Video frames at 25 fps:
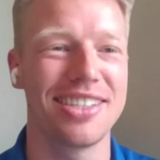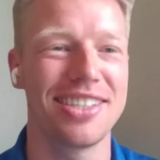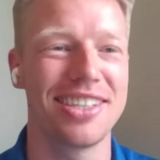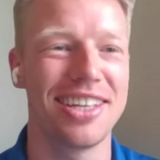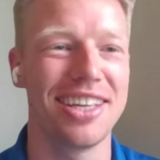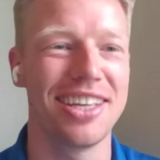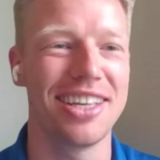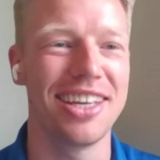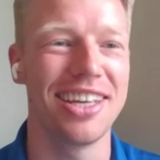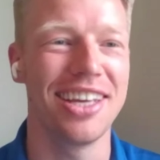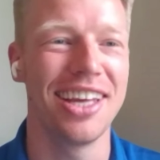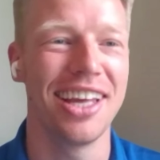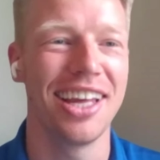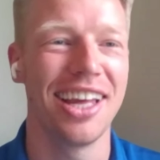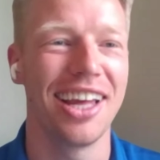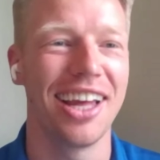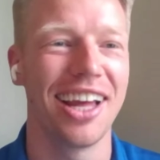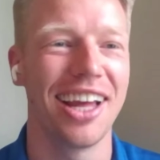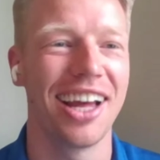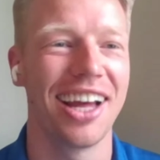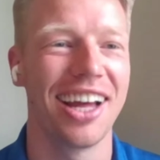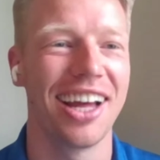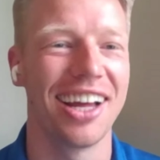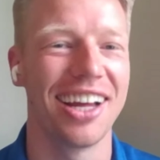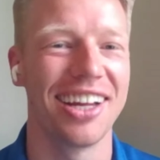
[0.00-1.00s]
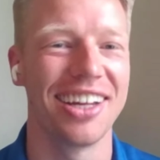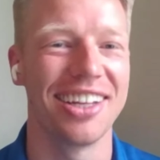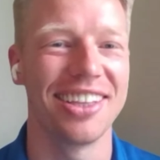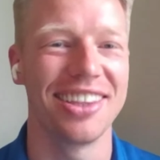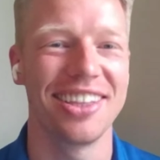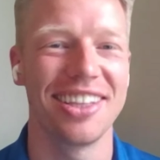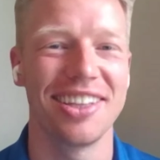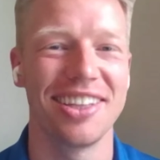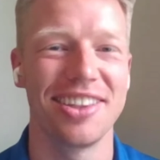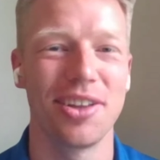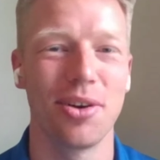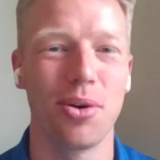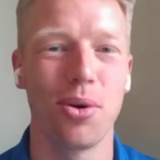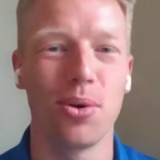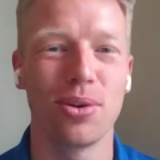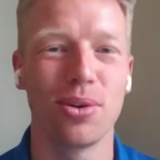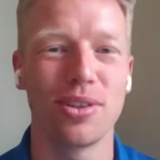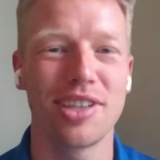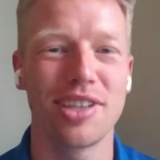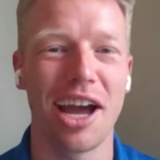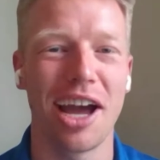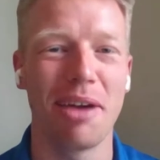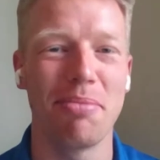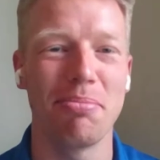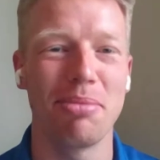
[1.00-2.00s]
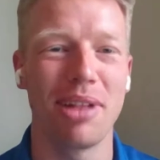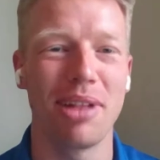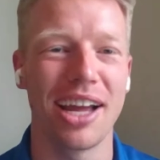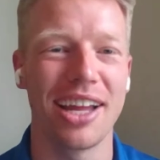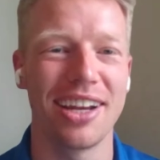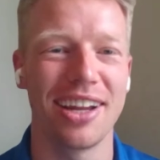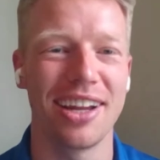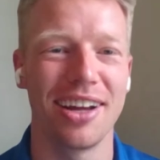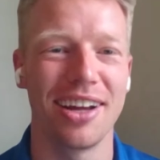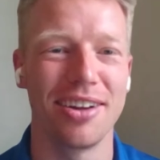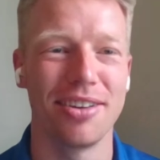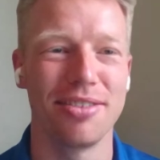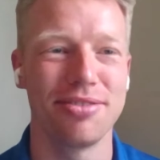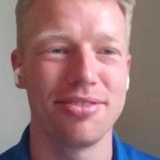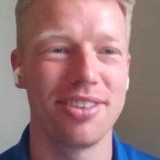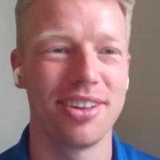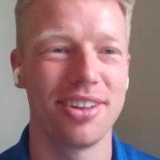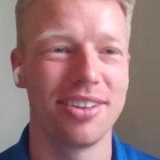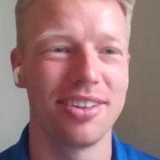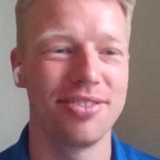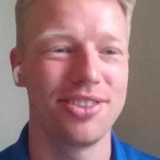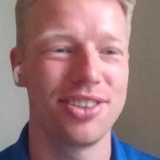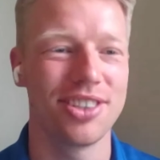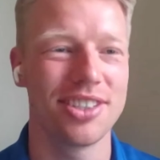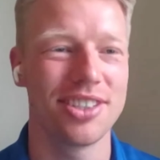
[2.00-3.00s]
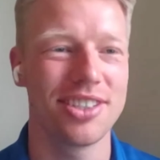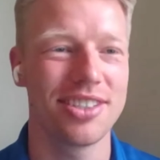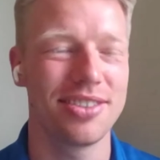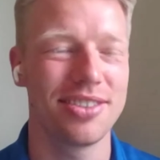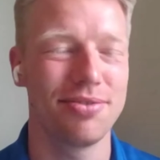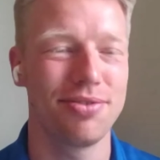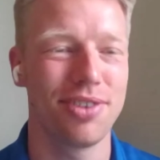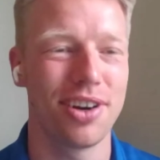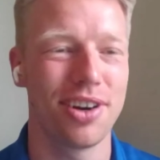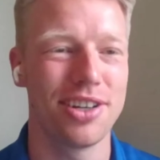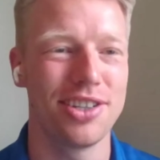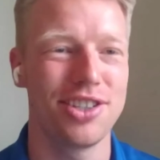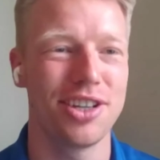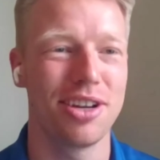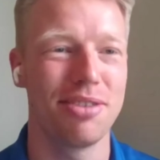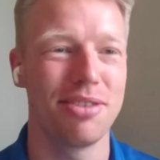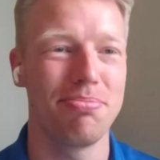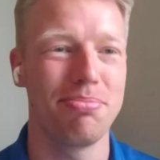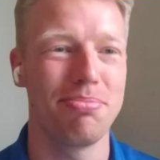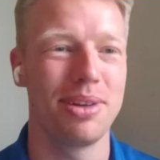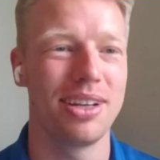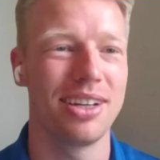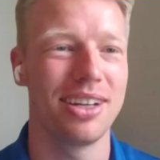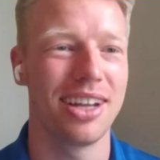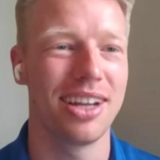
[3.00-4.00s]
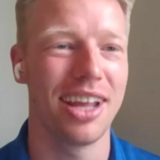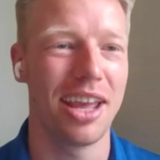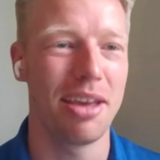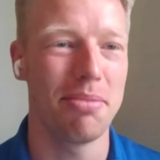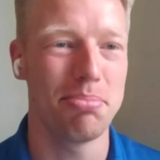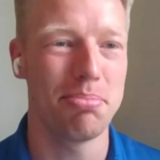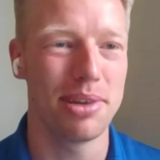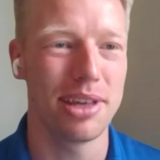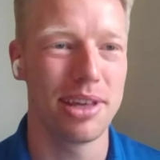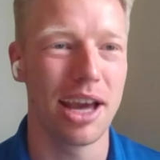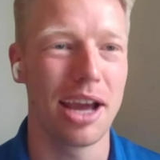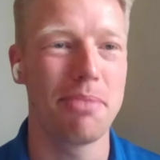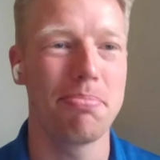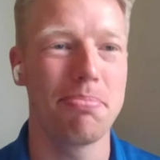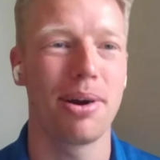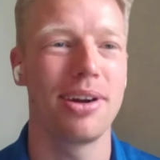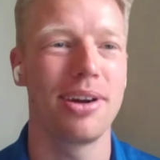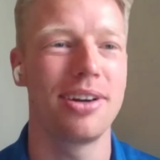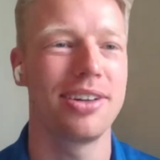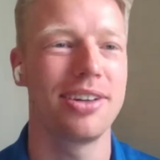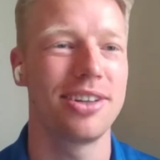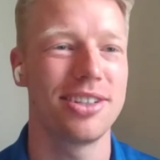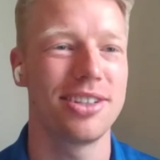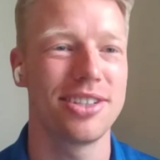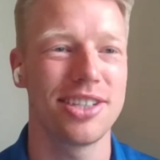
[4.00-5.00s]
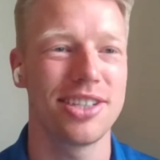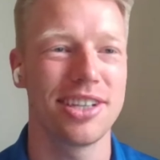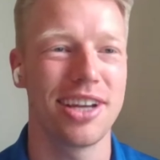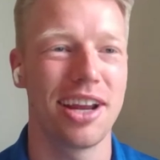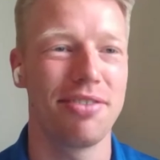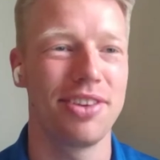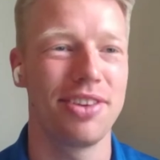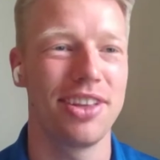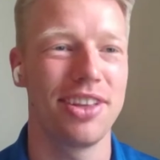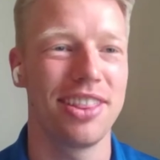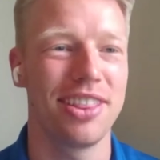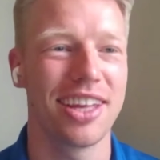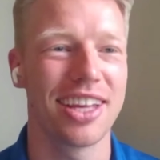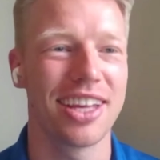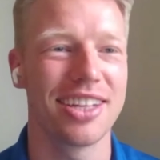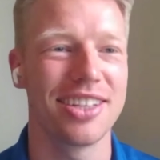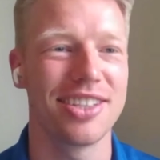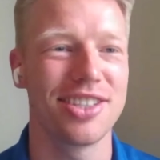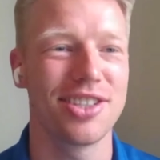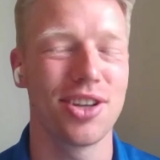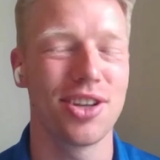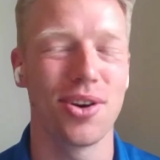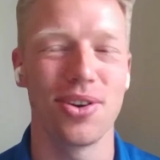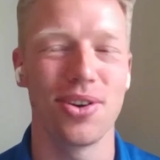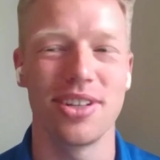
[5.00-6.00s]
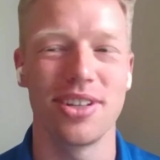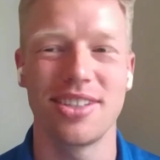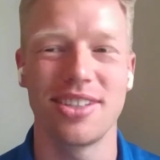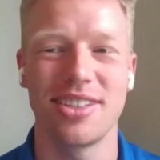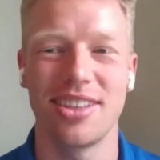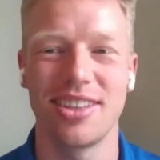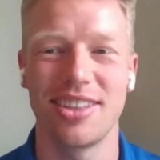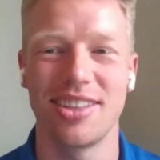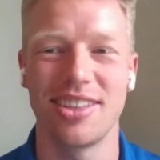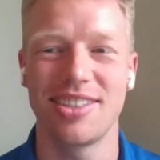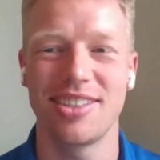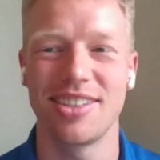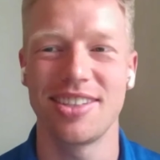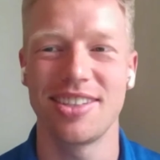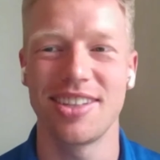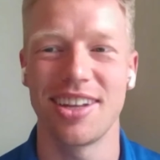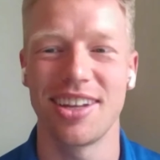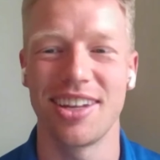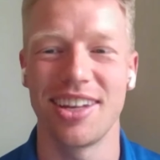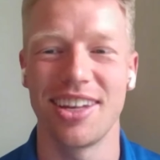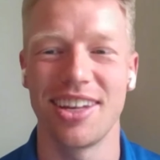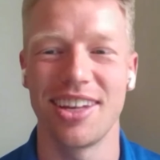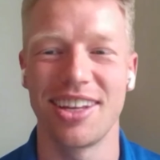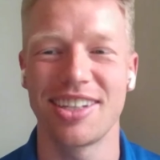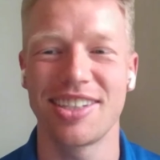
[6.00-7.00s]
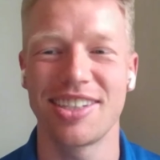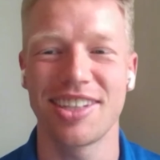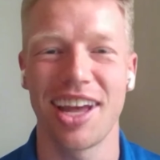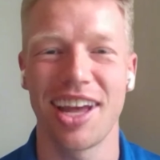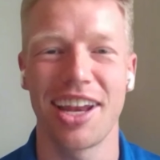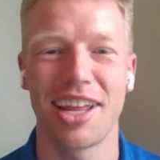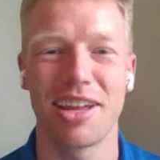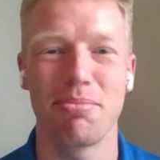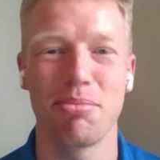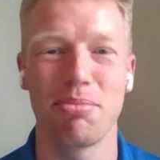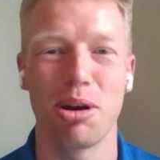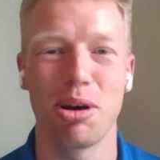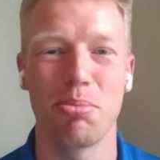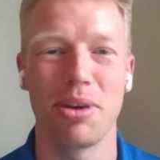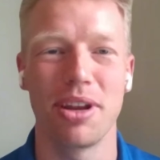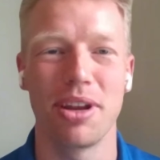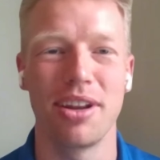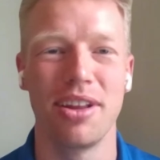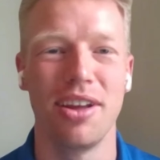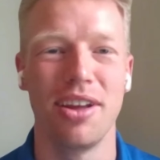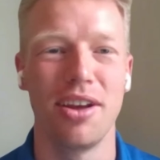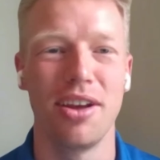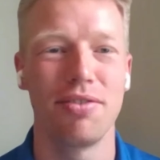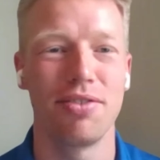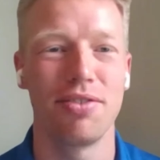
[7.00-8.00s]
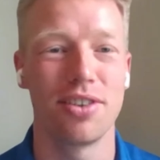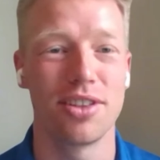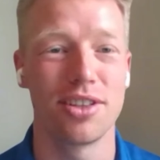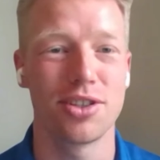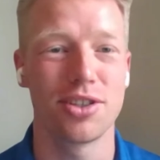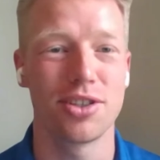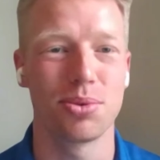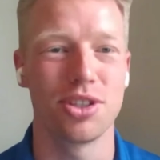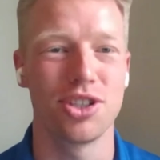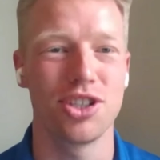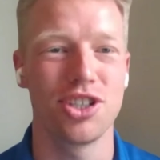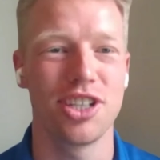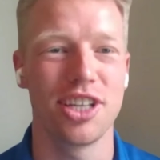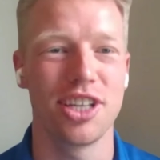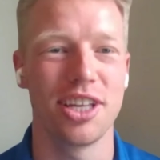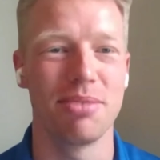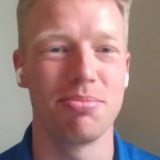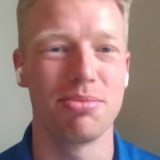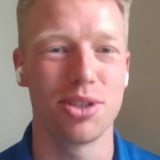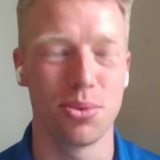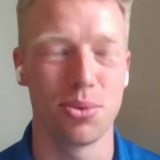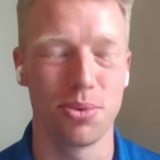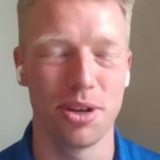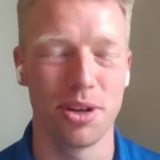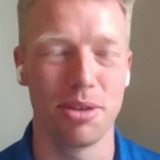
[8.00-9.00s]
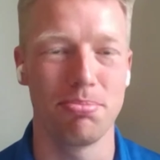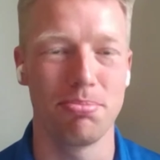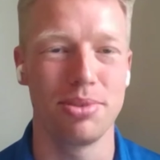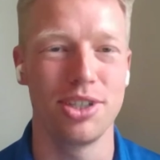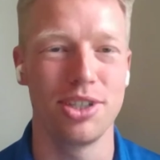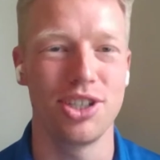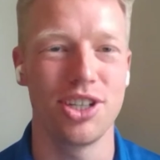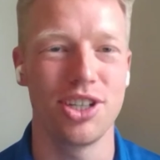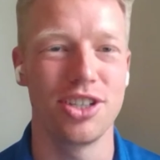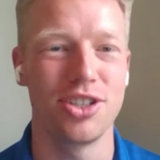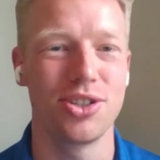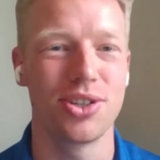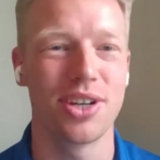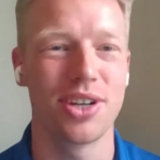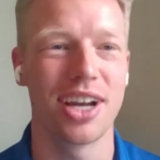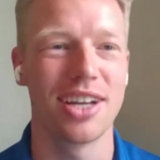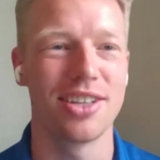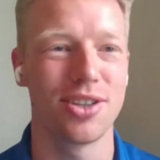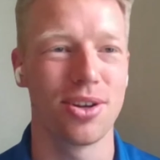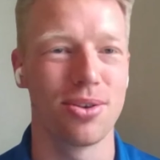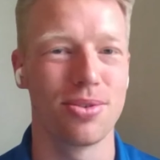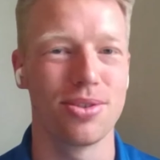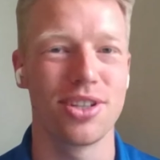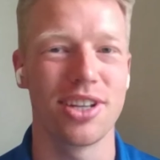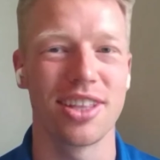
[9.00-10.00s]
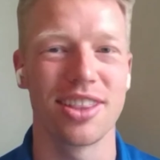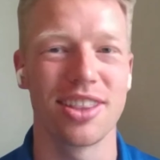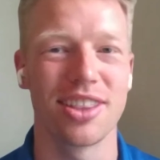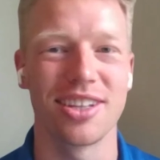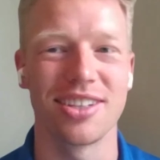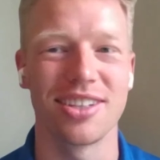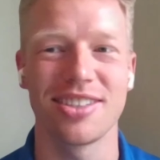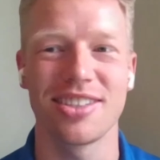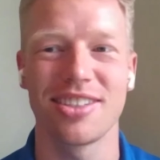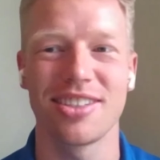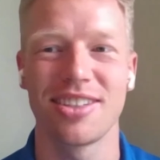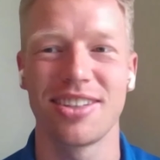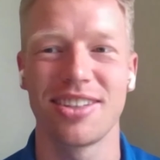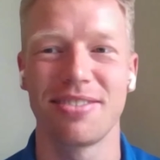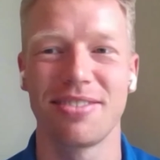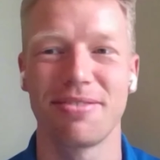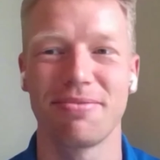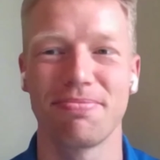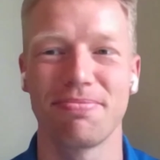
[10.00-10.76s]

and see the whole timeline of just friendship and API partners and everything. And so this is an exciting moment for the Swish team. So we appreciate you guys hosting this.